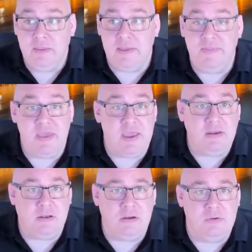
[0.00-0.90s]
In the
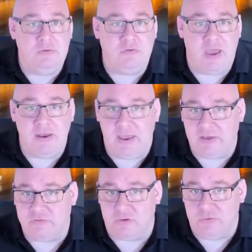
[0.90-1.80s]
includes and
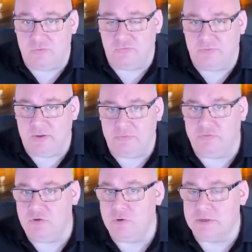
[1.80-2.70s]
excludes
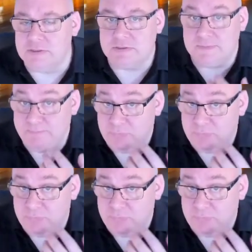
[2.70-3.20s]
fields, you can